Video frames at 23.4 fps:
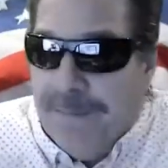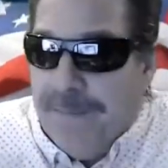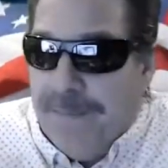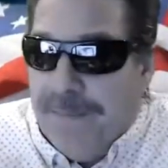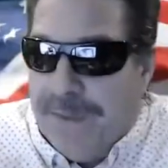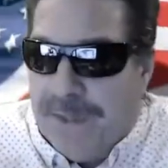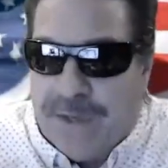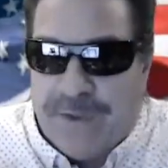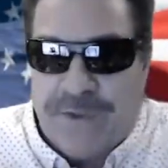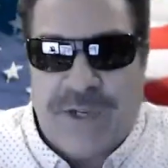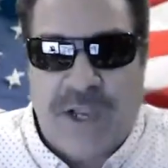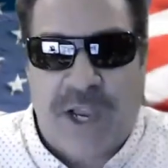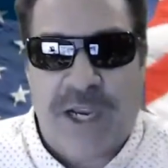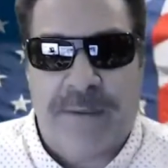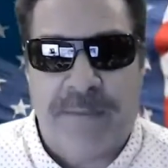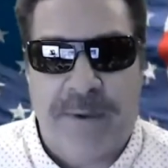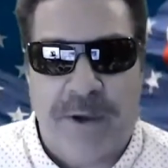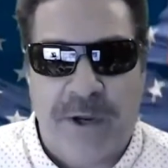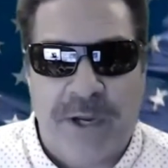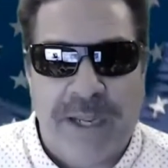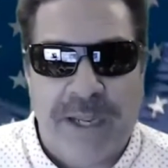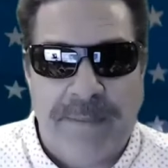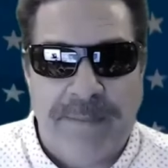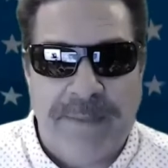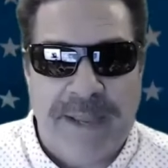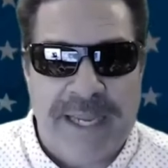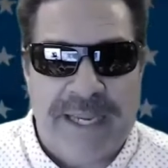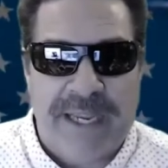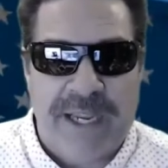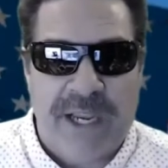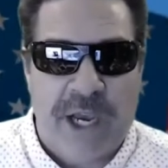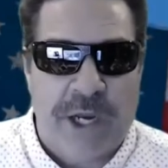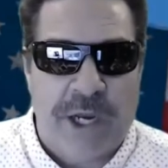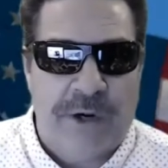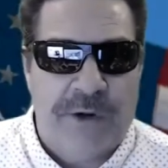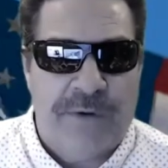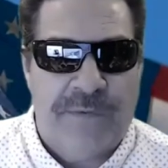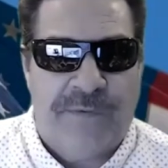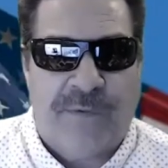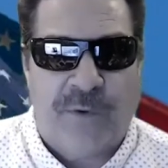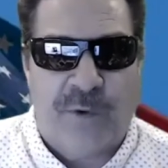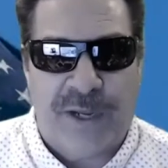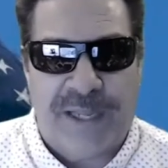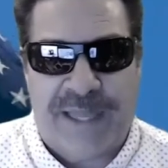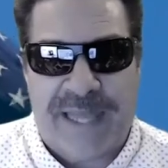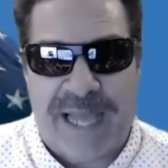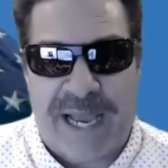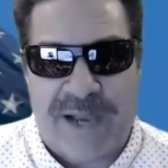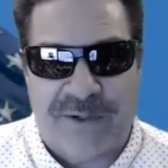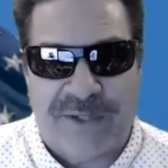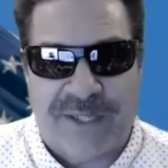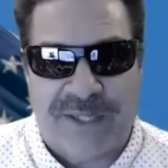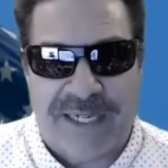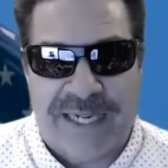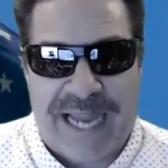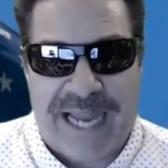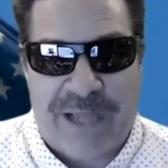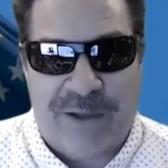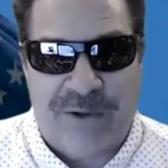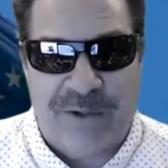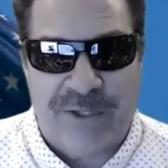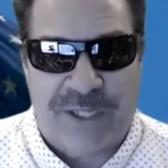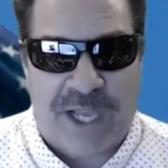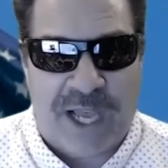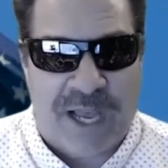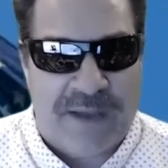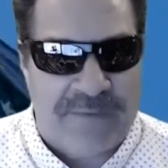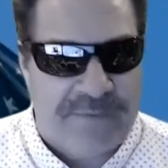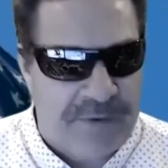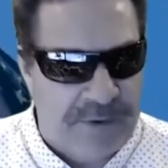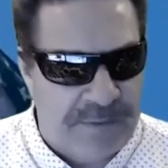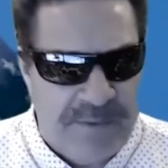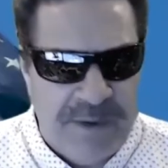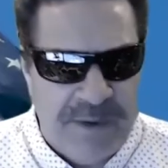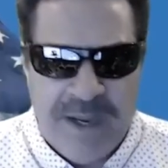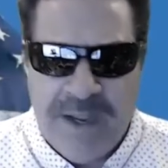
they're talking about him making $140,000 off it.